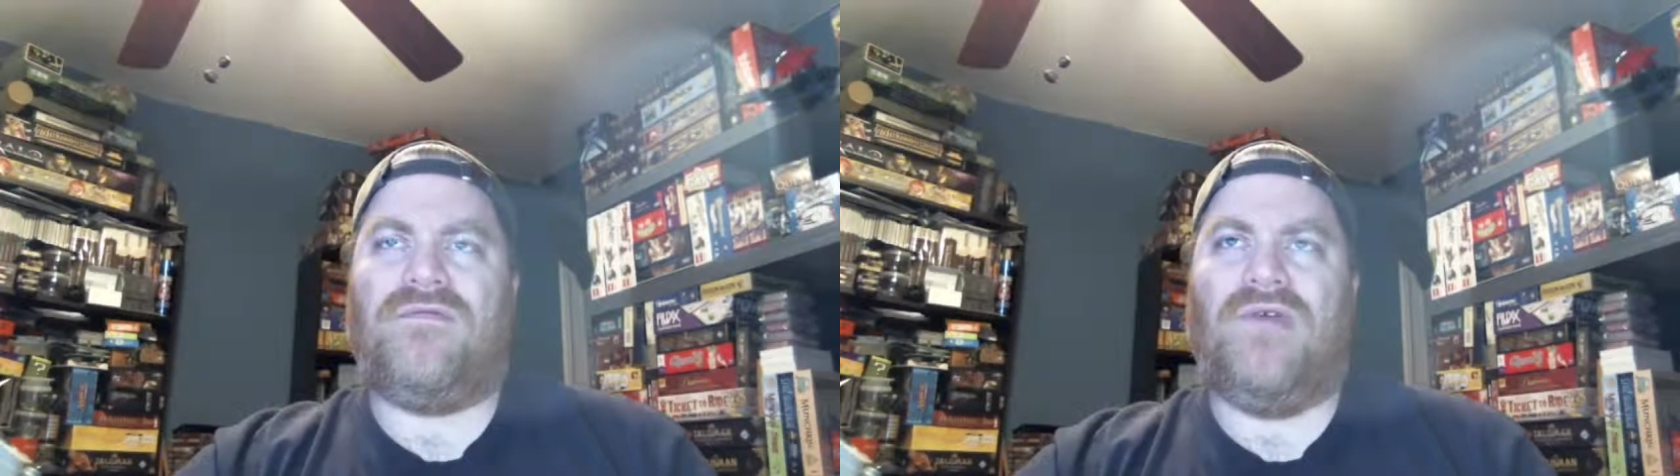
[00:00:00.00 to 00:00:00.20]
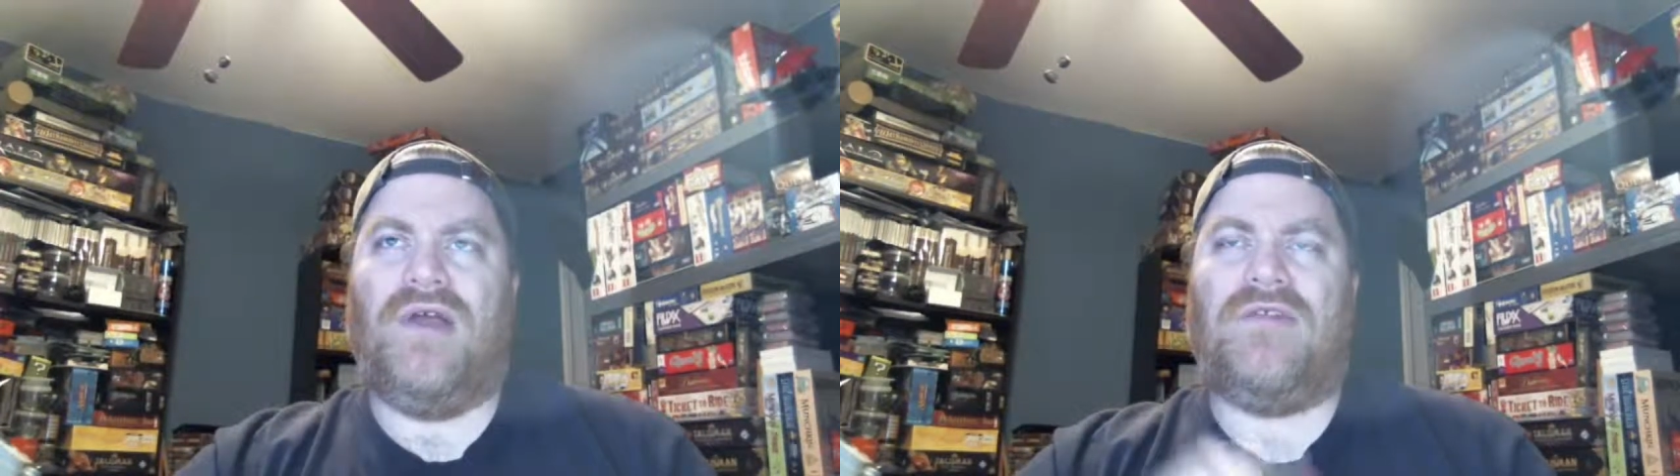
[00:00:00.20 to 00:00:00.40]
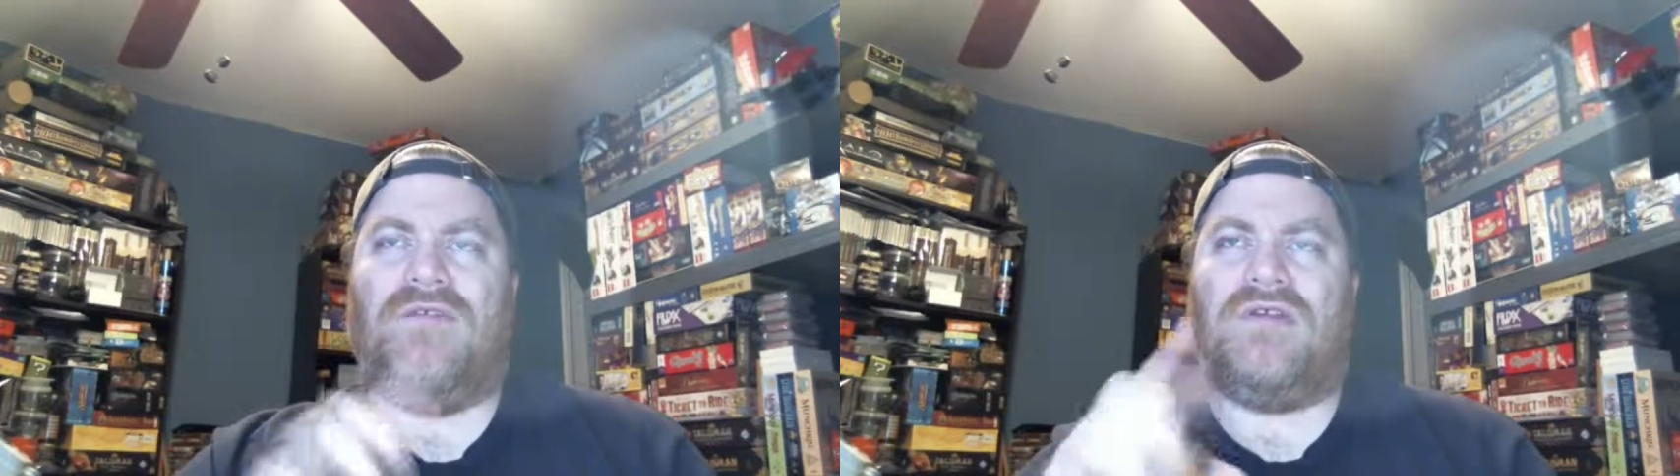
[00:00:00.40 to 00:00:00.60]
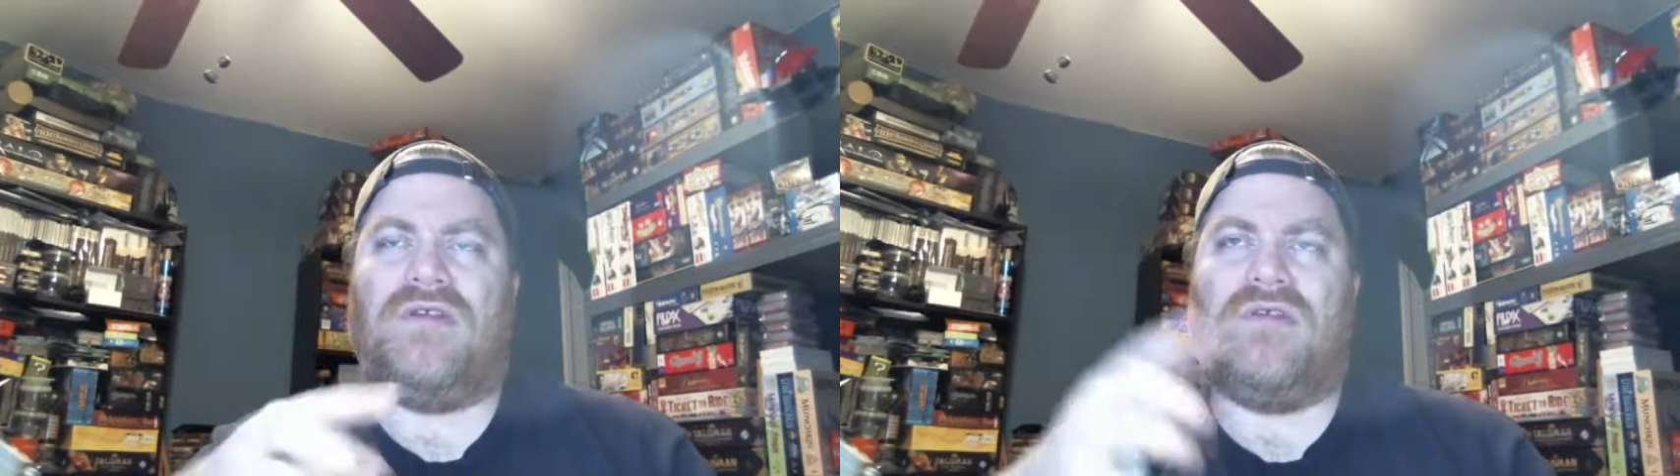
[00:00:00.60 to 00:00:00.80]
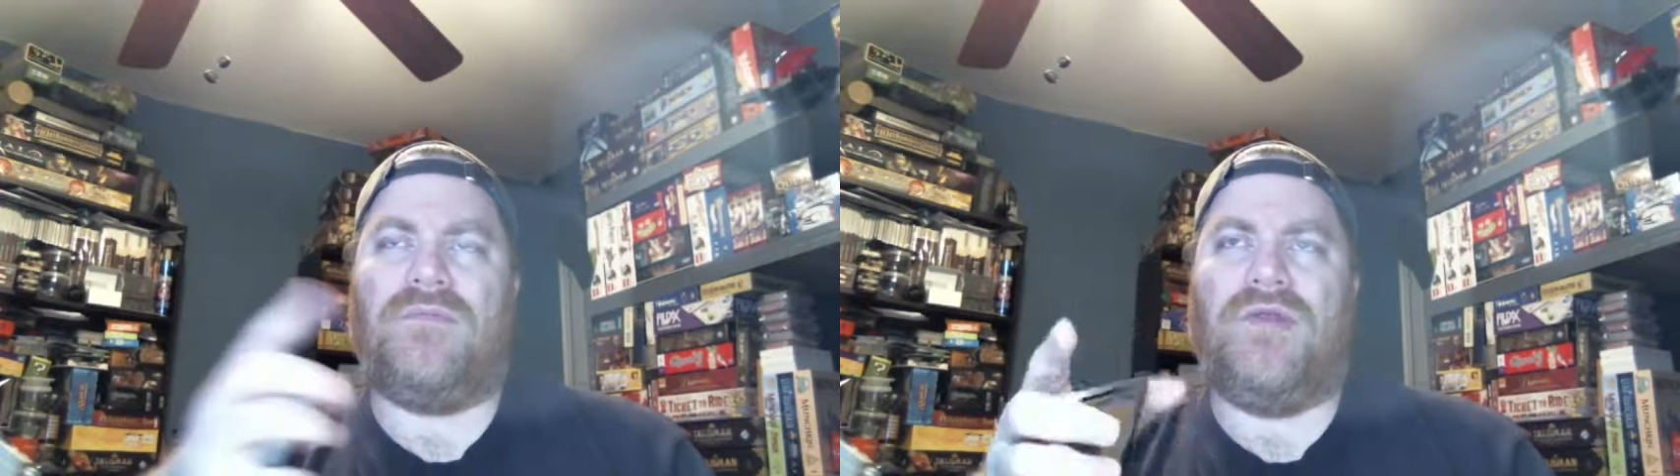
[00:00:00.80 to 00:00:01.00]
Anafenza
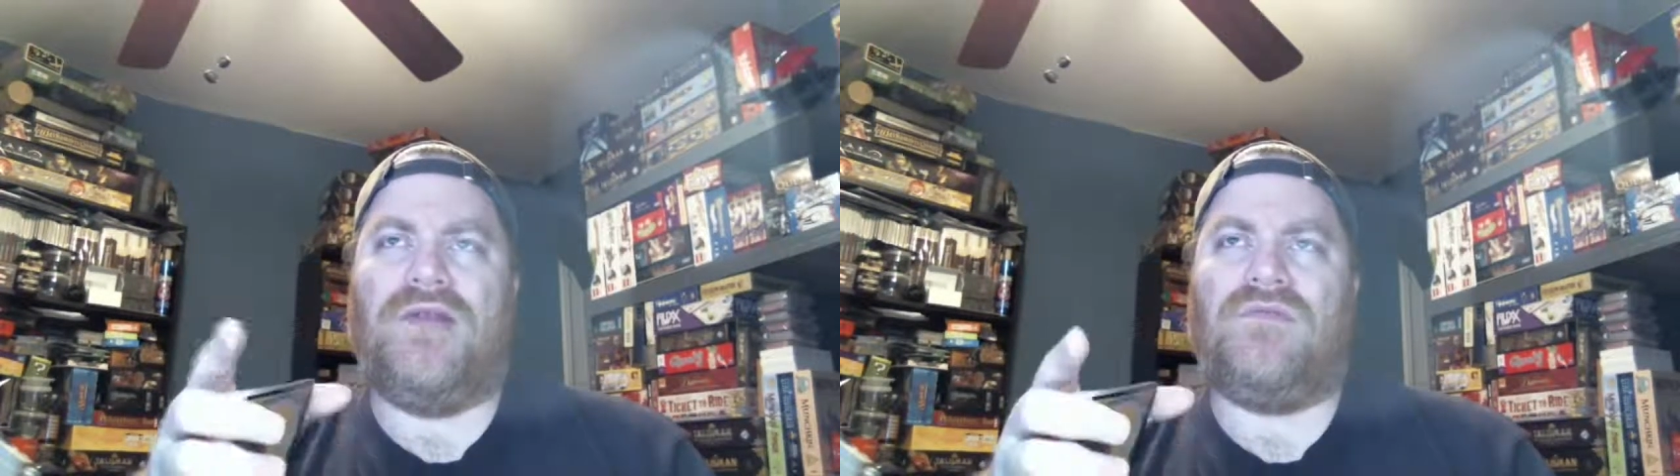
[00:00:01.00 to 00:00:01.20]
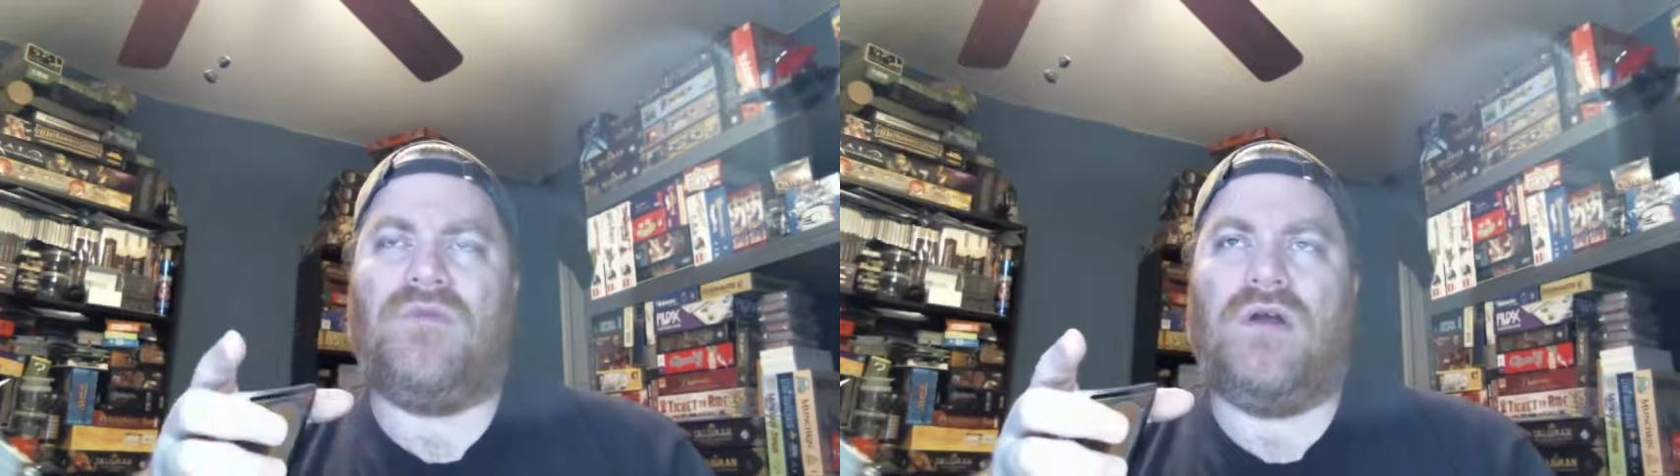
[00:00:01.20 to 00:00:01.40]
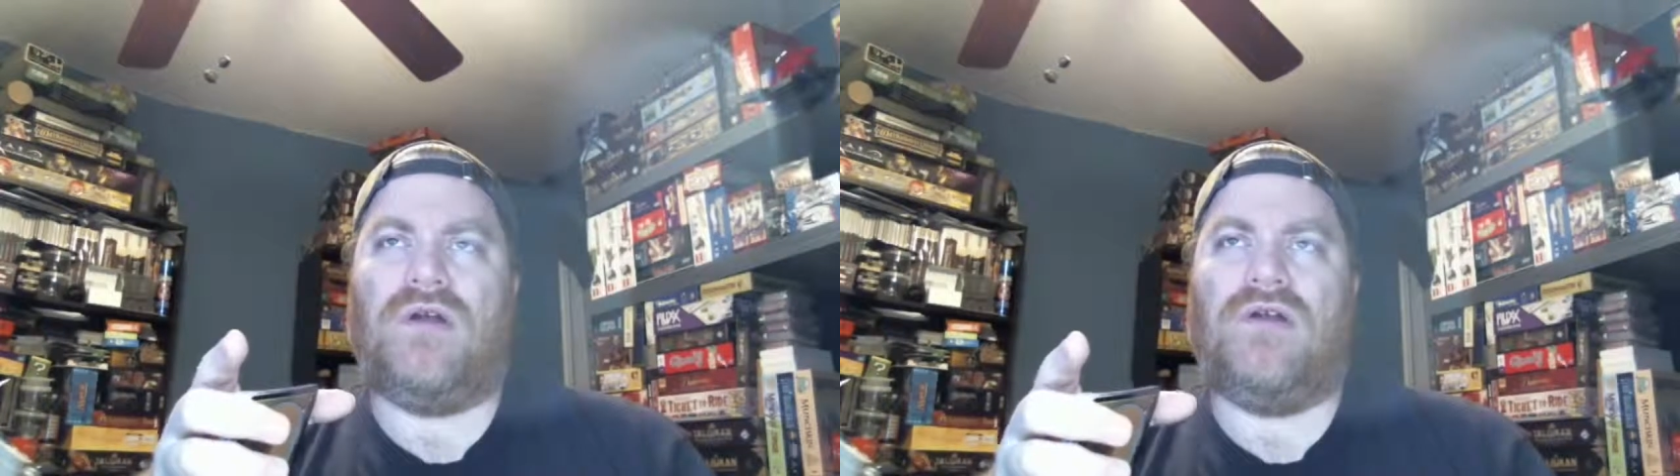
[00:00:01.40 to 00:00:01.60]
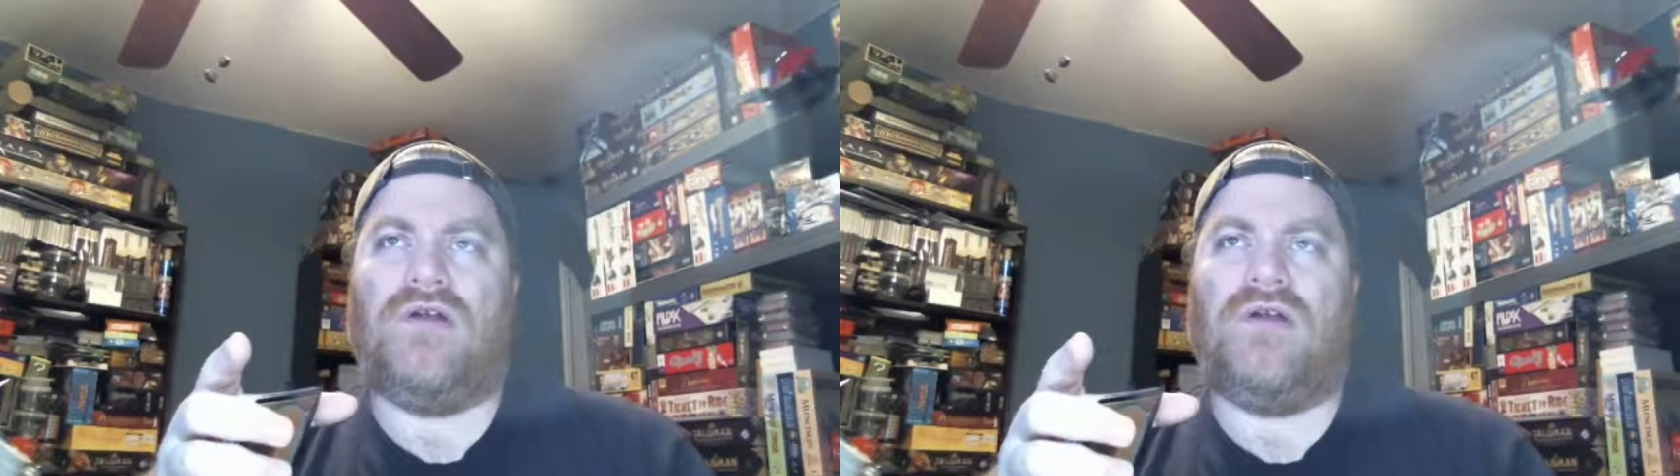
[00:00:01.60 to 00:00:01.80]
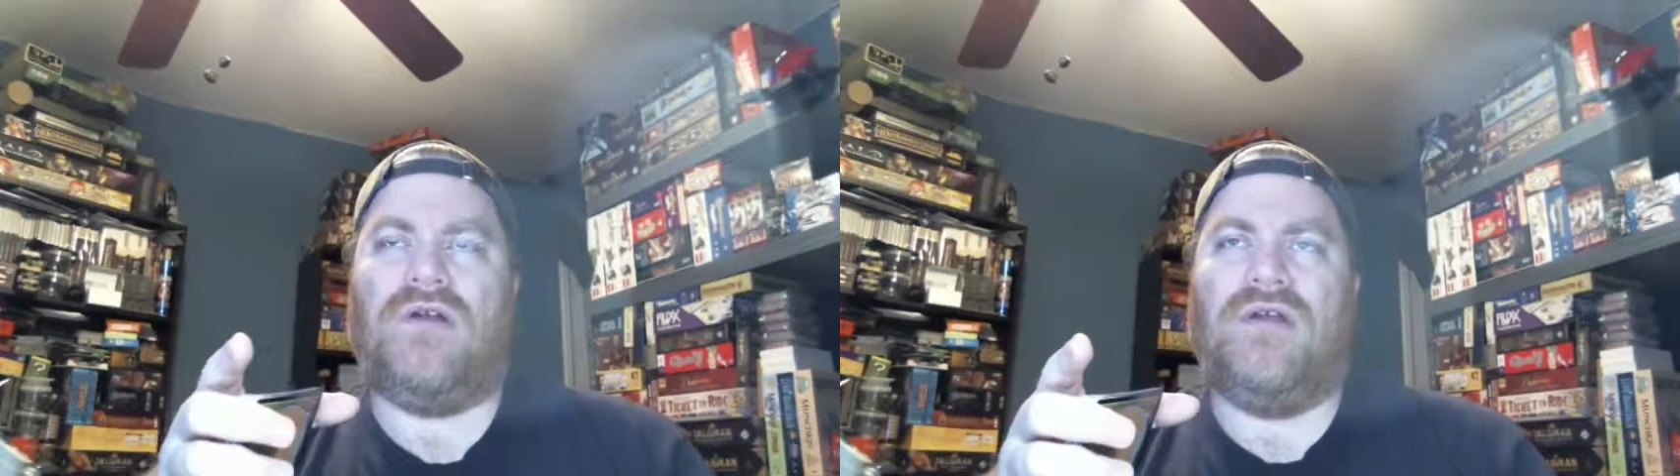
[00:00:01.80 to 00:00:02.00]
is a planeswalker.